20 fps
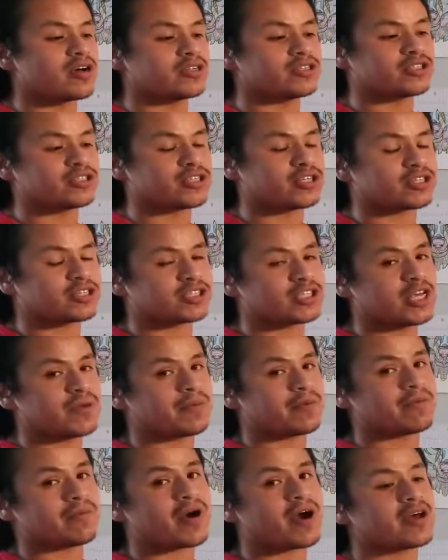Just keep
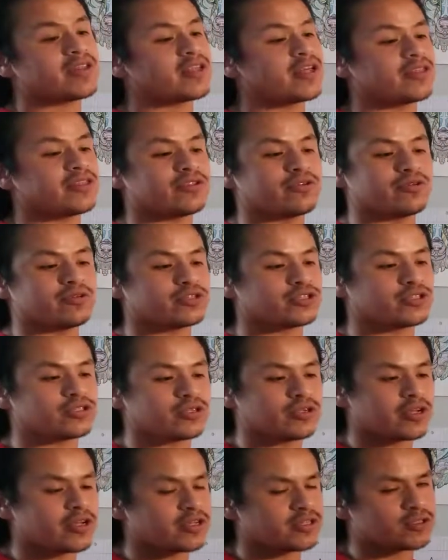in mind that
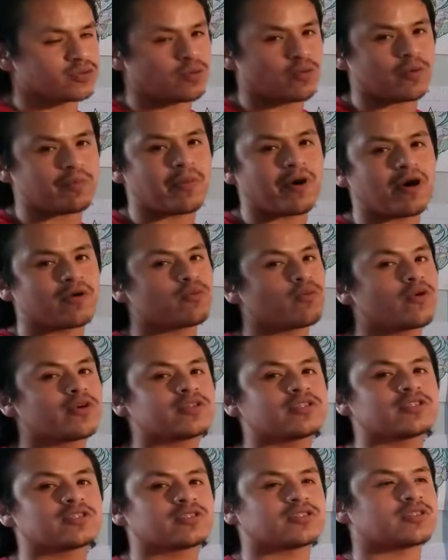it's upon
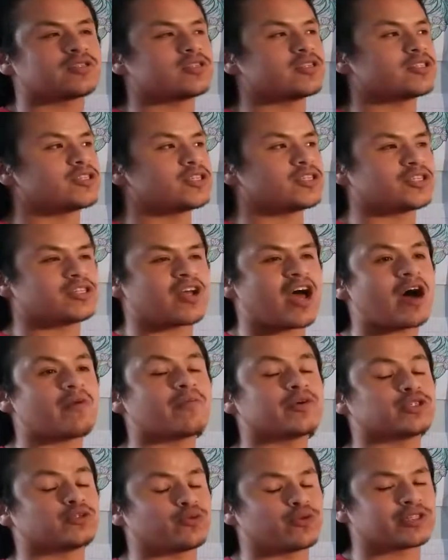one's decision how
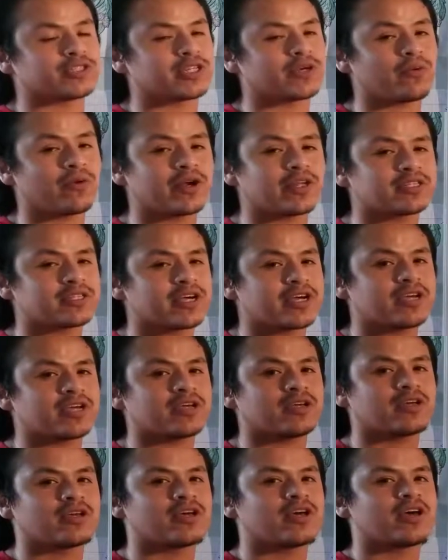much risk they want to
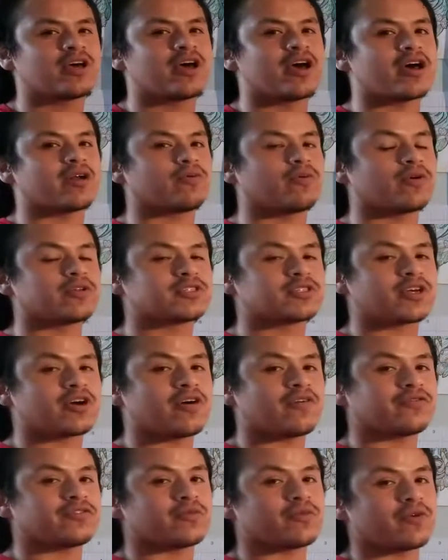take, and one's
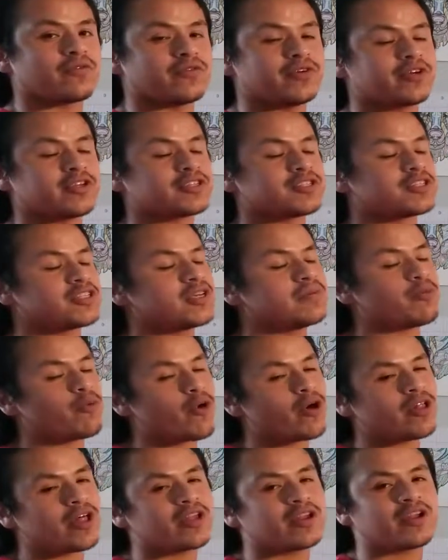comfortable. If you can sleep
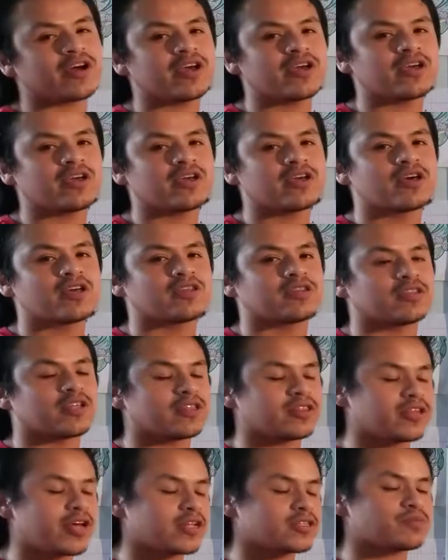well at night,
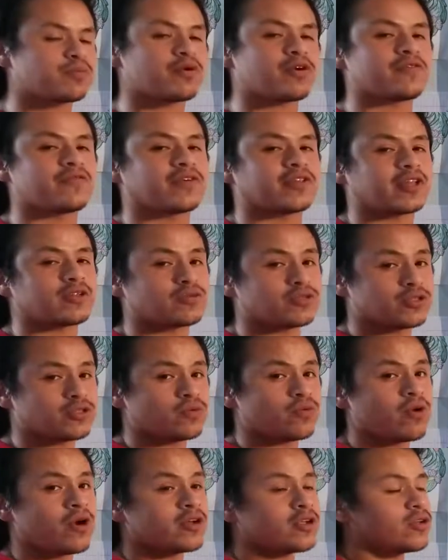then that's perfect. That's what you
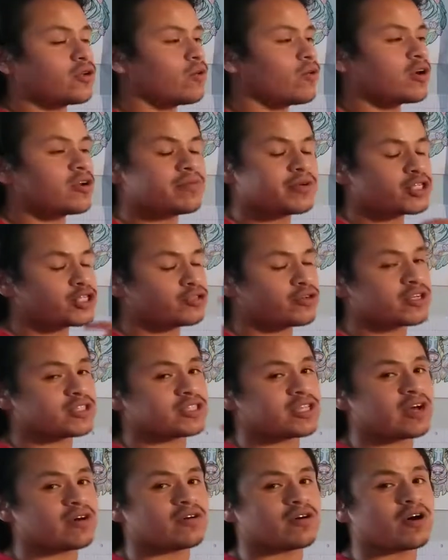want. You don't want to be stressed
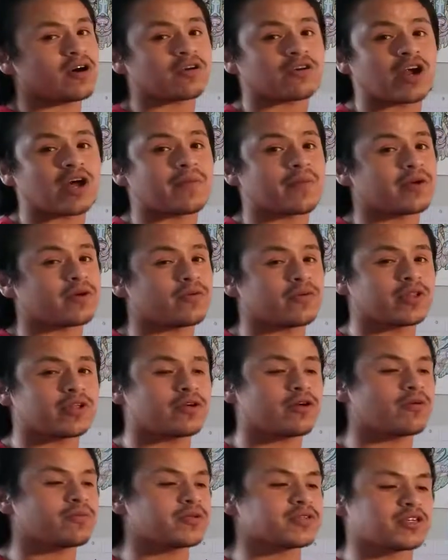out. Oh crap, I really
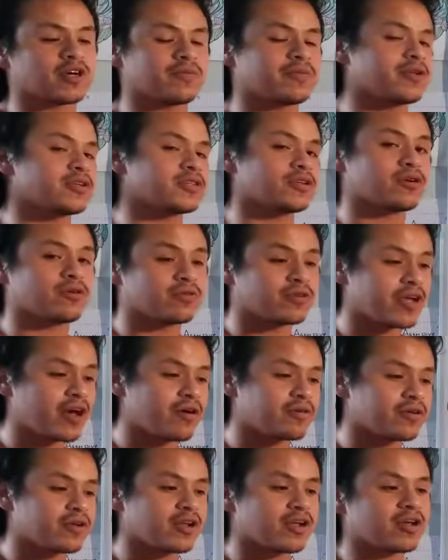hope this company doesn't go
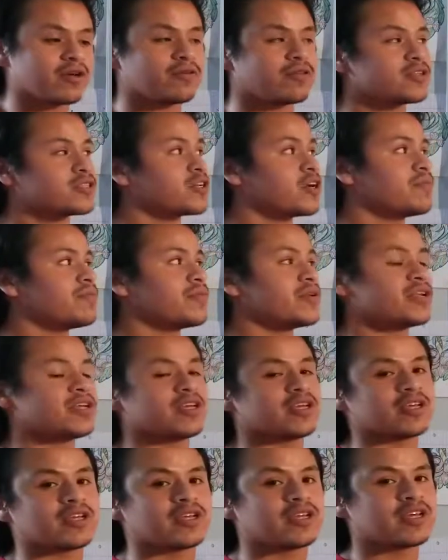down today or this
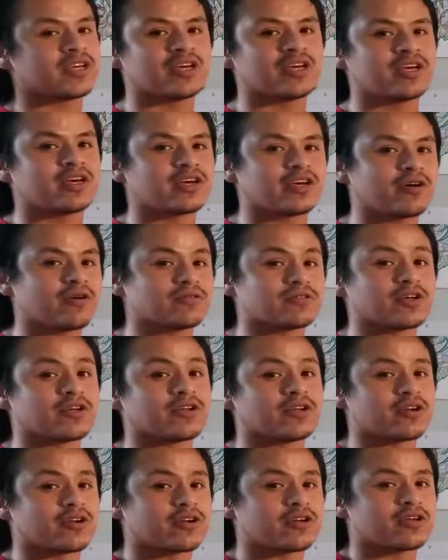company goes
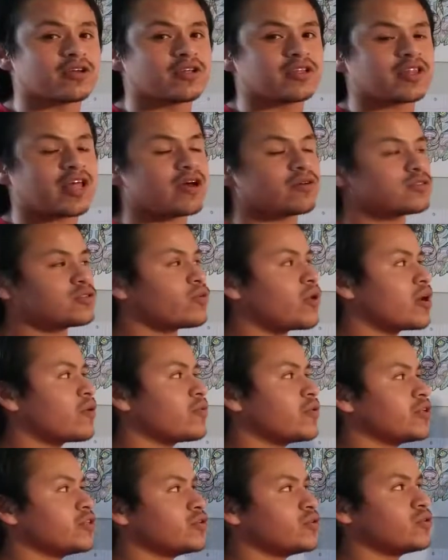under. That's why
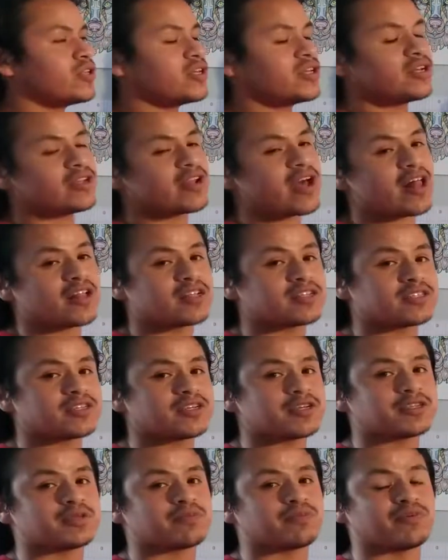we do the
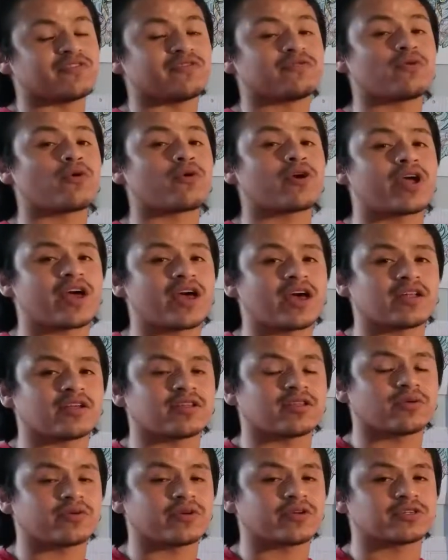analysis beforehand and
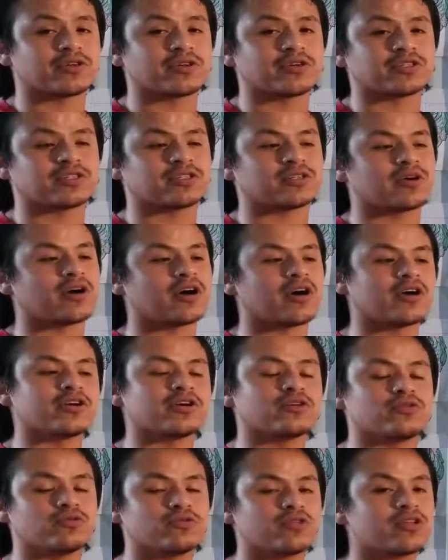the research,
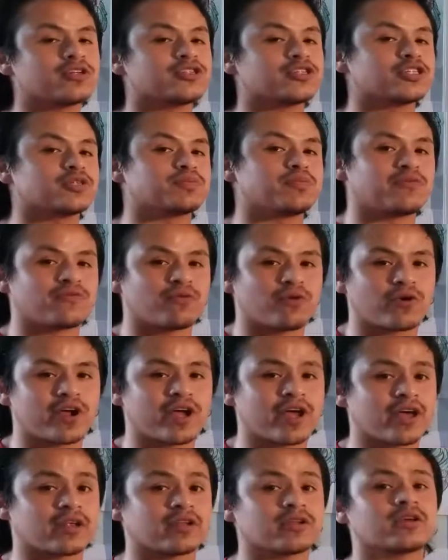your due diligence
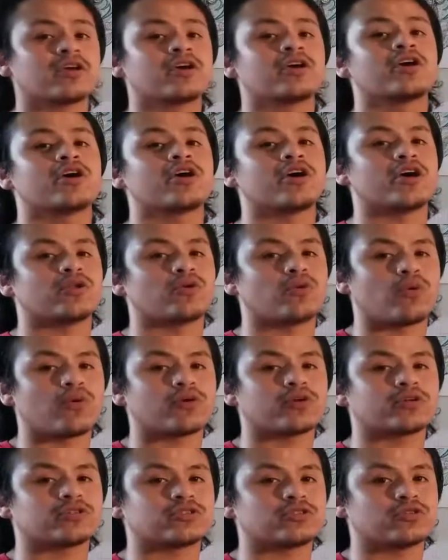beforehand, in
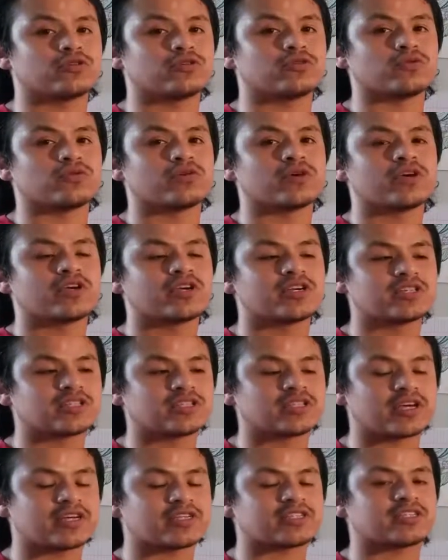order to
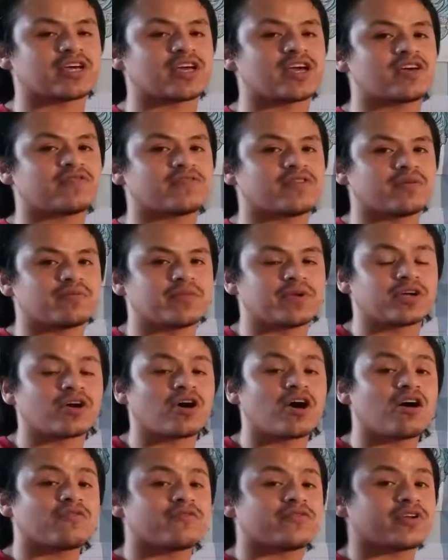stay safe and be
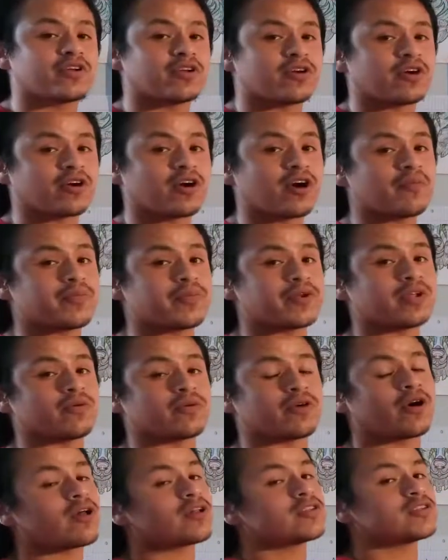confident in our company,
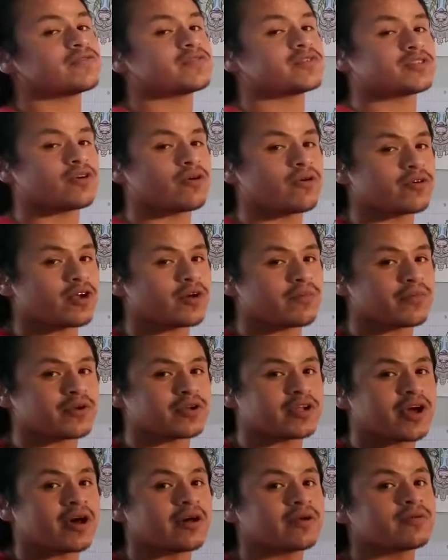regardless if it's going up or
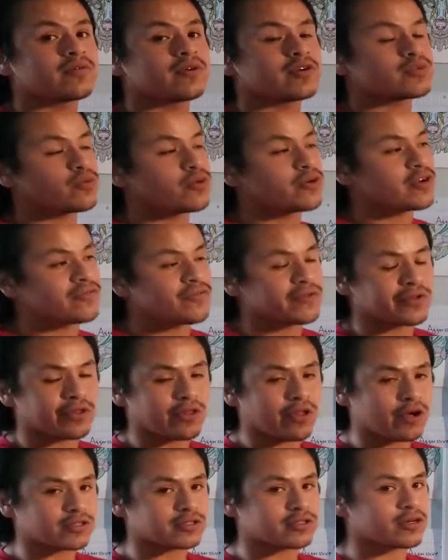down, because we're in it for the
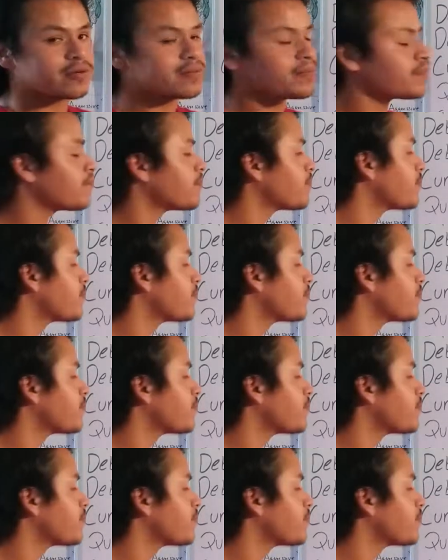long term.